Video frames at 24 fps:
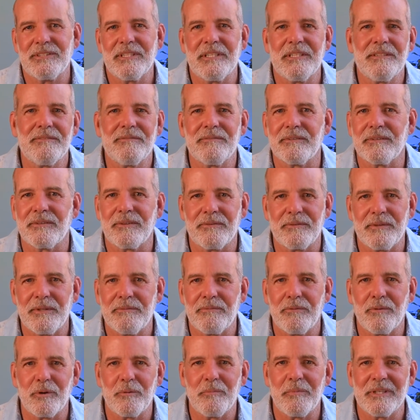there for
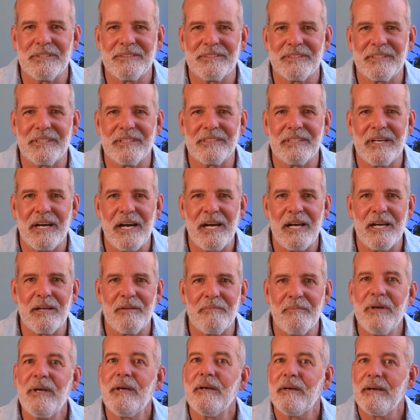3-4 months at a
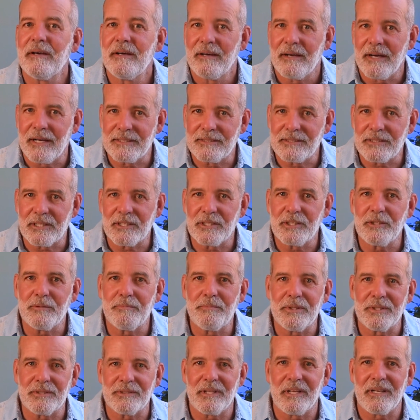time, I started to
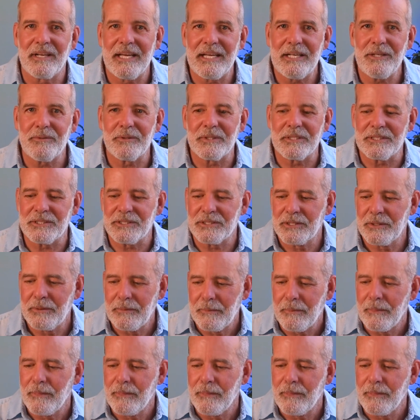build a language.